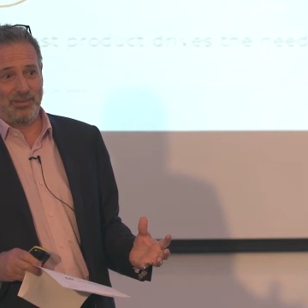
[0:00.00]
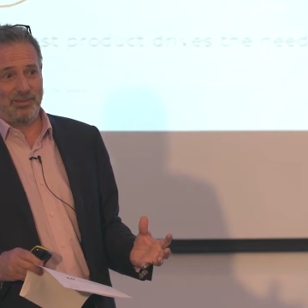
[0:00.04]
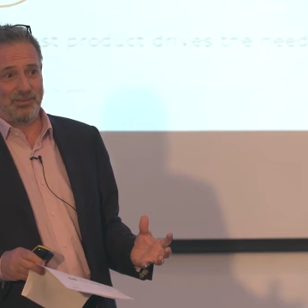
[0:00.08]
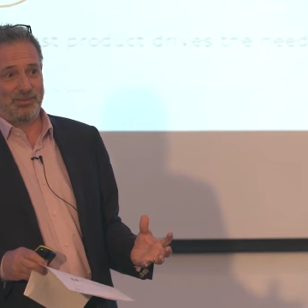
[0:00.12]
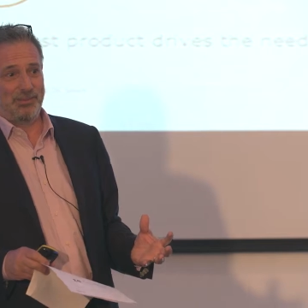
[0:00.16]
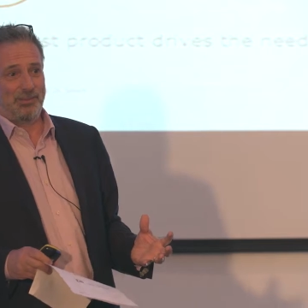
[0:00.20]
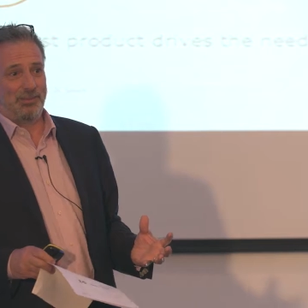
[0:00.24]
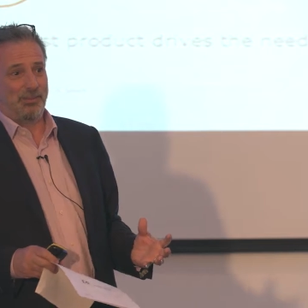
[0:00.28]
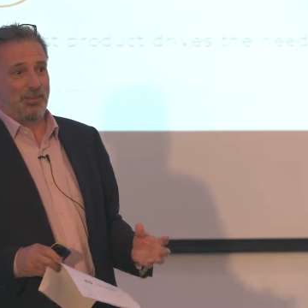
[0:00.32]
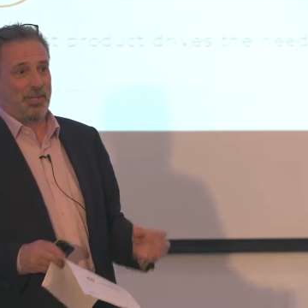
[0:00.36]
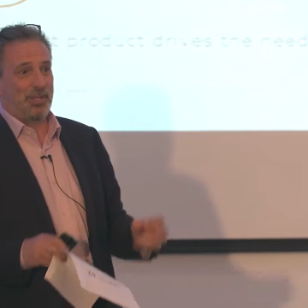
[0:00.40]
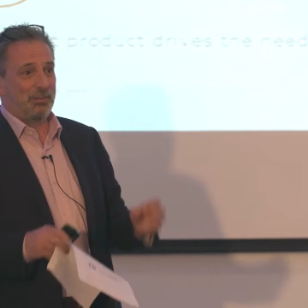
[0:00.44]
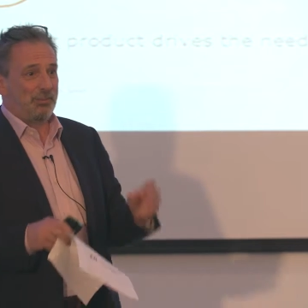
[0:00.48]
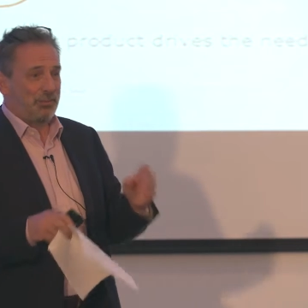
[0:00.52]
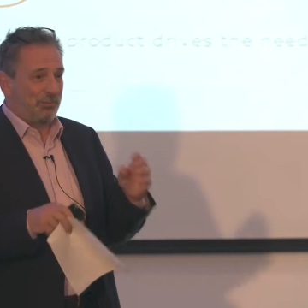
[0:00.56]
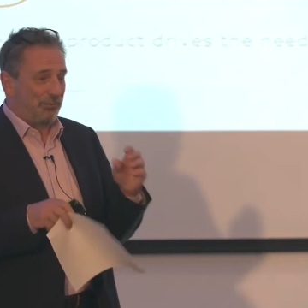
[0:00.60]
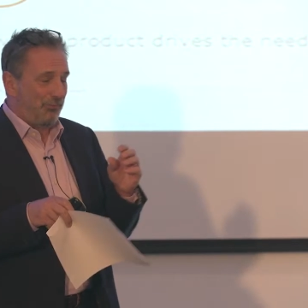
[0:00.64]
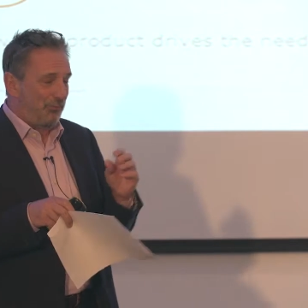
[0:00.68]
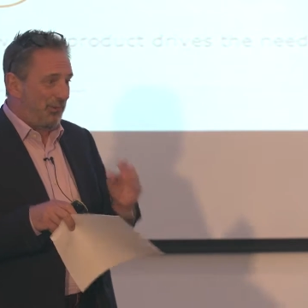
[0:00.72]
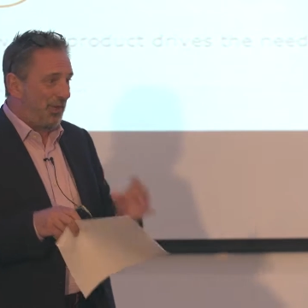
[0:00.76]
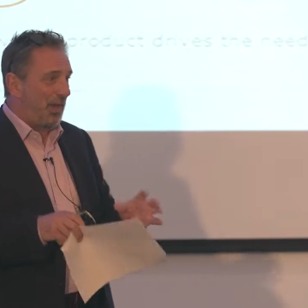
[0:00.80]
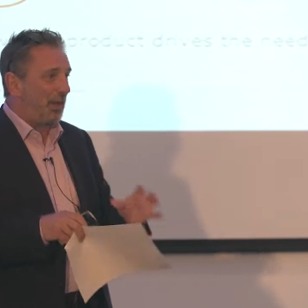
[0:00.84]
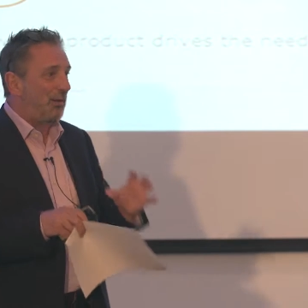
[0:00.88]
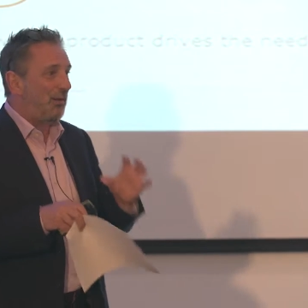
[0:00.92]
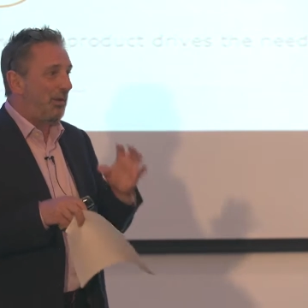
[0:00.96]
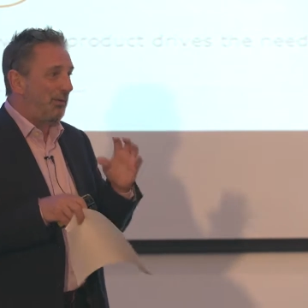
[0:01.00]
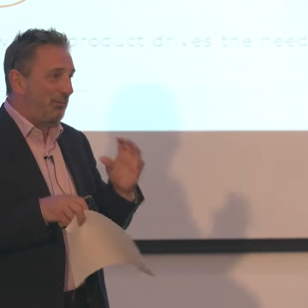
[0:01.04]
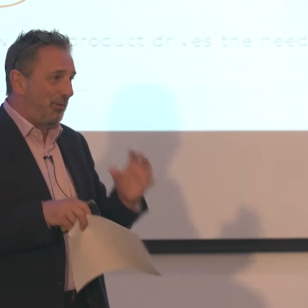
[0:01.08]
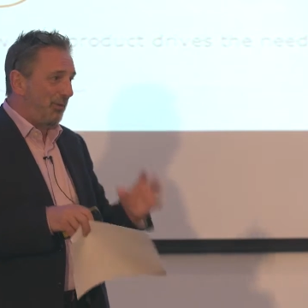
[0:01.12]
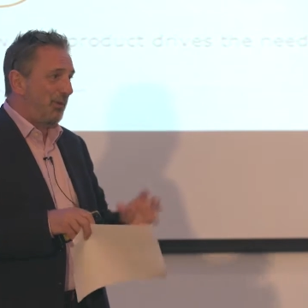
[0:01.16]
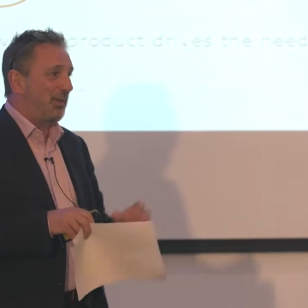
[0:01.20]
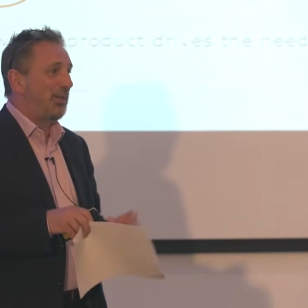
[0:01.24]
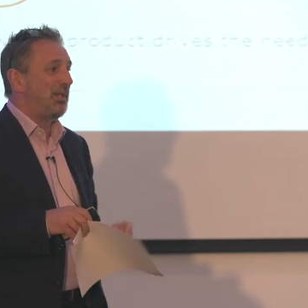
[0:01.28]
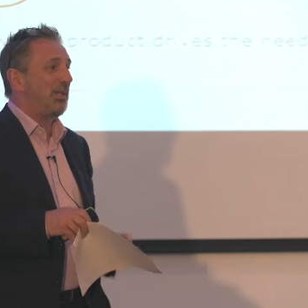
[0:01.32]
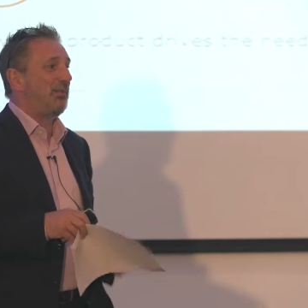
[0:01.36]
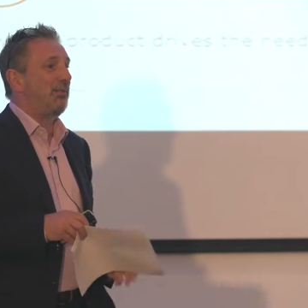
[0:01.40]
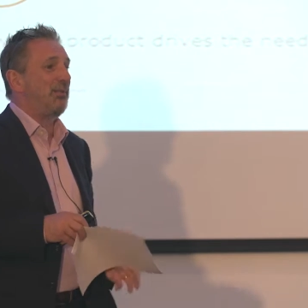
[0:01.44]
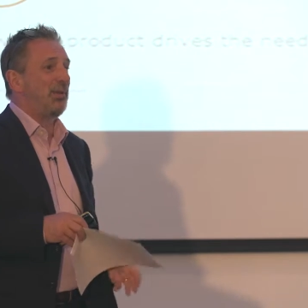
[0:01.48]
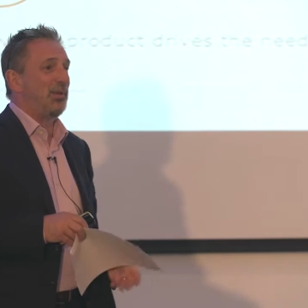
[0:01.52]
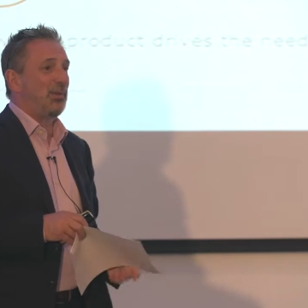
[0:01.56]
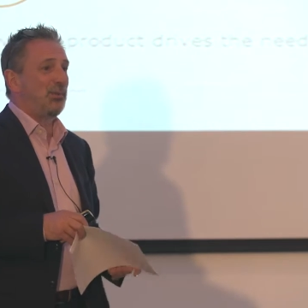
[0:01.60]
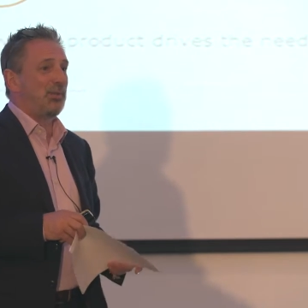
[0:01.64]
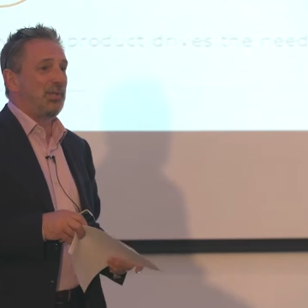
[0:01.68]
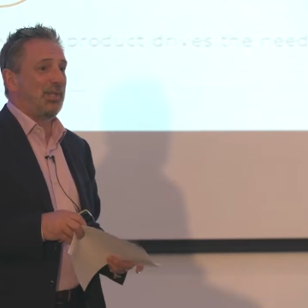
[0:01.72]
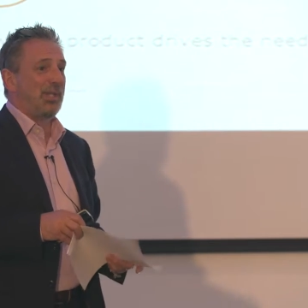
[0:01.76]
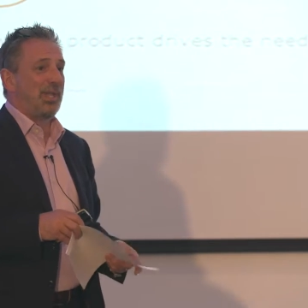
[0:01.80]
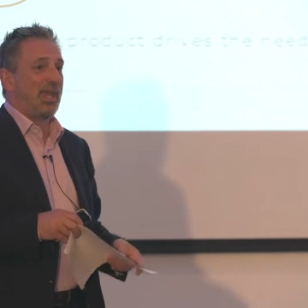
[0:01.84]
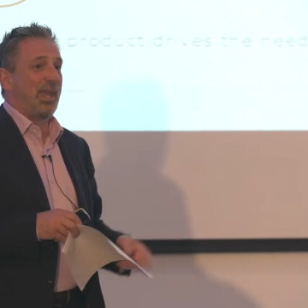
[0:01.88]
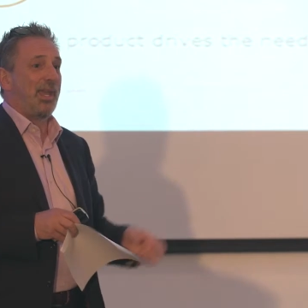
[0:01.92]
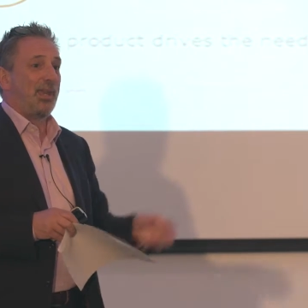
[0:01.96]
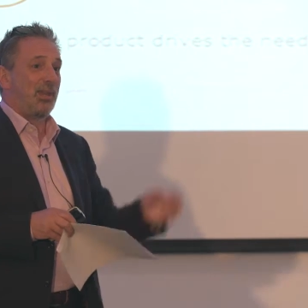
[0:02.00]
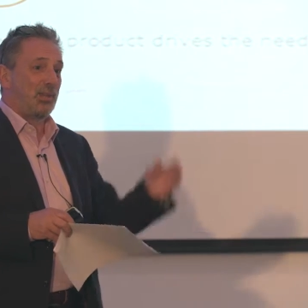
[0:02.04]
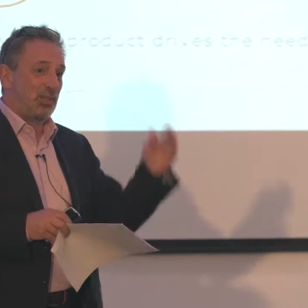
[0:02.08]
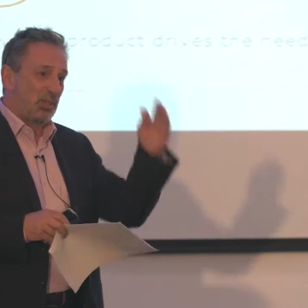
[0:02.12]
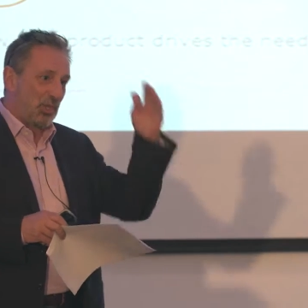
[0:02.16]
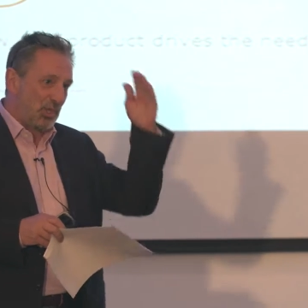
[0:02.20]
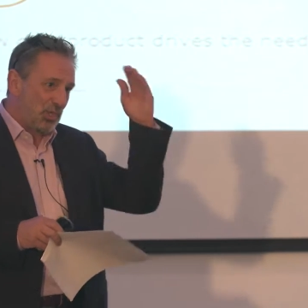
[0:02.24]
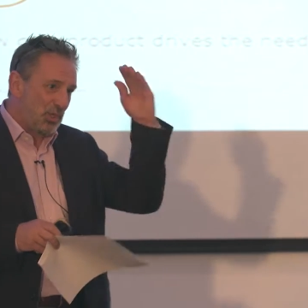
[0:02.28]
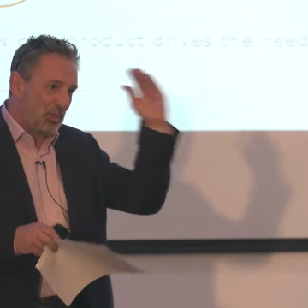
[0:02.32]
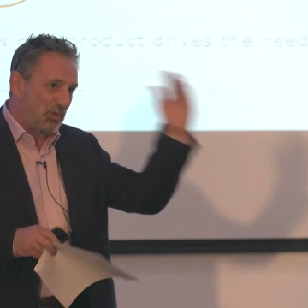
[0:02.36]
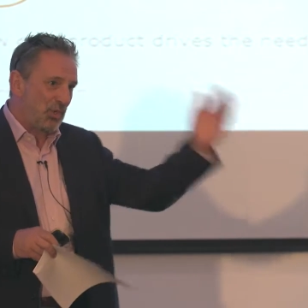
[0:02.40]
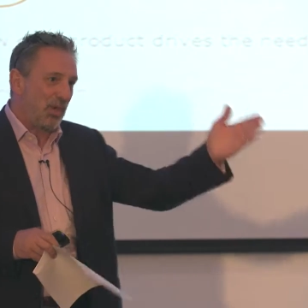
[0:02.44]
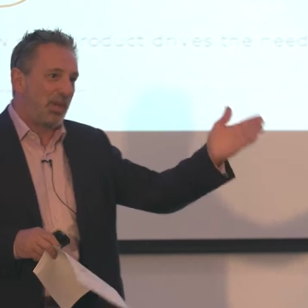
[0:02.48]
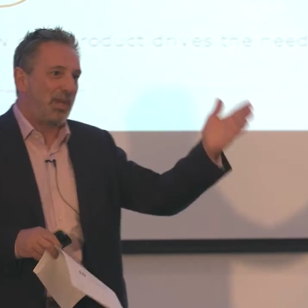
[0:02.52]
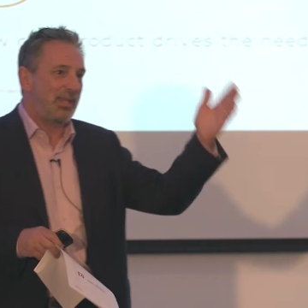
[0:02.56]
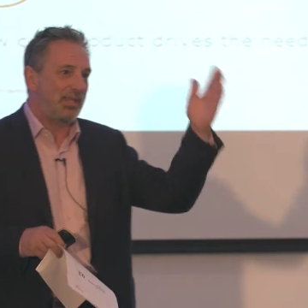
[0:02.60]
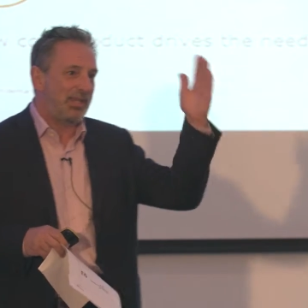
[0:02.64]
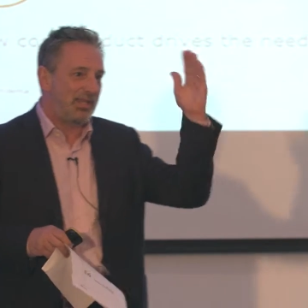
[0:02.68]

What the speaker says: It becomes very, very difficult to get because you're trying